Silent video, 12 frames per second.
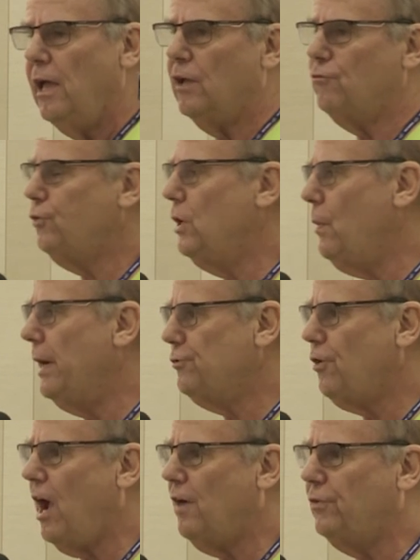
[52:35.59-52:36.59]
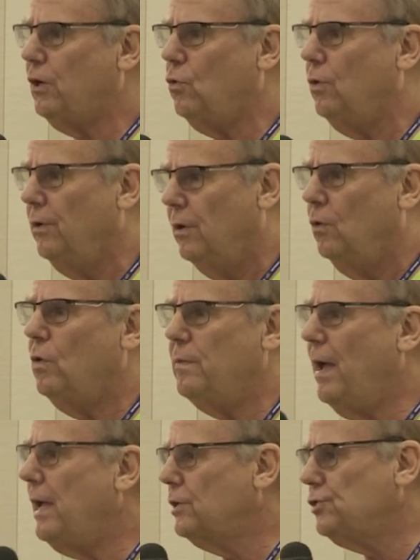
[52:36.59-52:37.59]
and freeway traffic, we
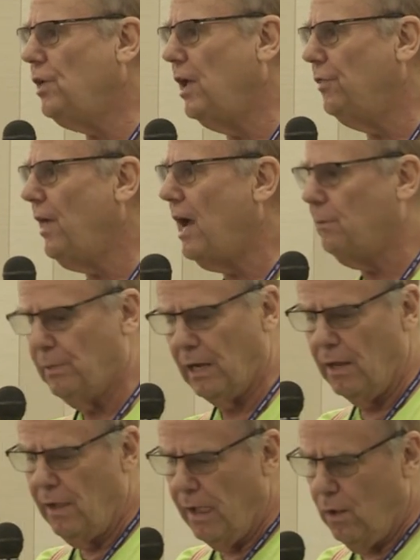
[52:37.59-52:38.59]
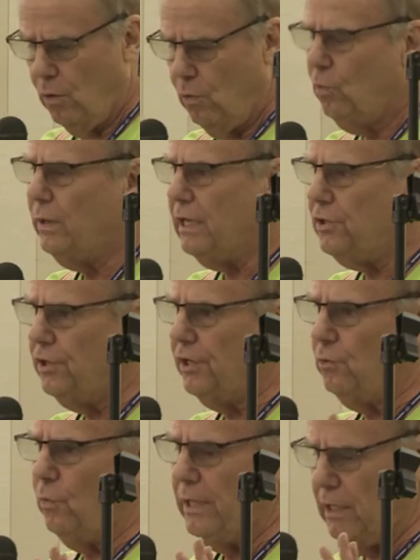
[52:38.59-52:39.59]
may extend that. But we need you
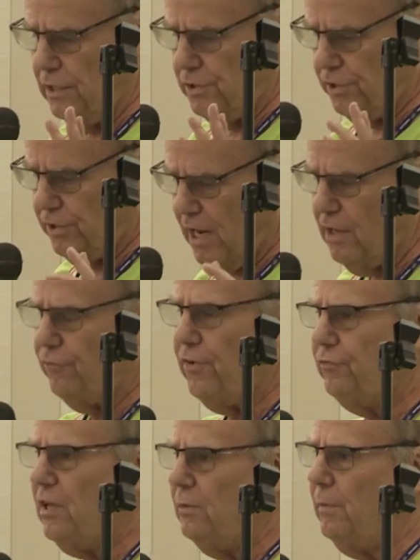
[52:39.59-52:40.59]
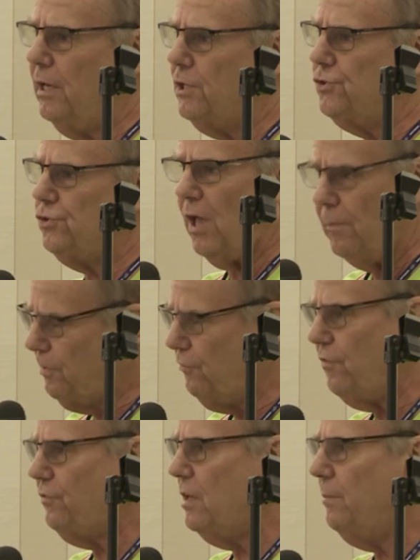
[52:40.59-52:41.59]
to take 15 minutes, up to
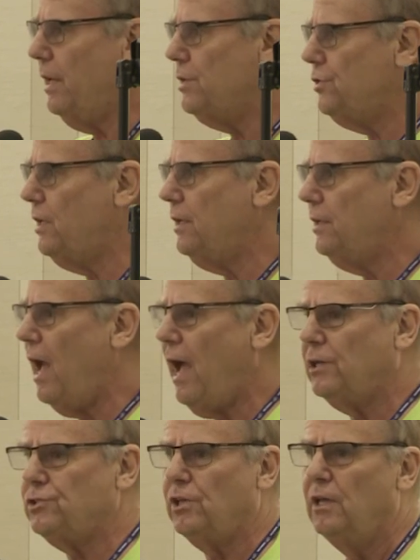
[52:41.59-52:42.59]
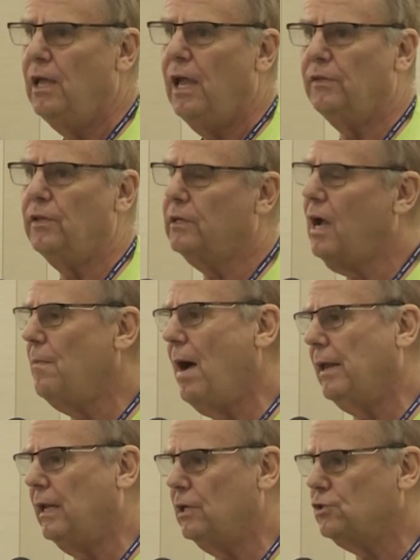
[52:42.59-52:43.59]
15 minutes to get gas, and then come
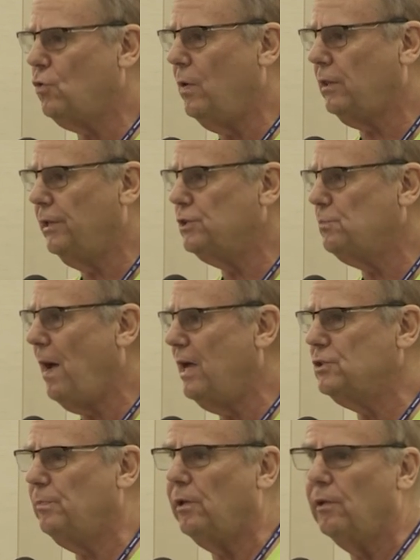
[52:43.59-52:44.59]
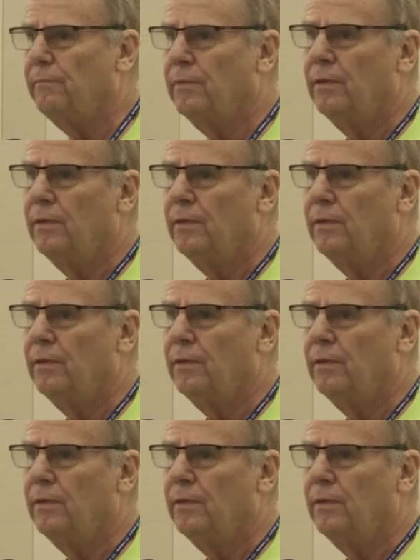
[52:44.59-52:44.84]
on in as quickly as possible.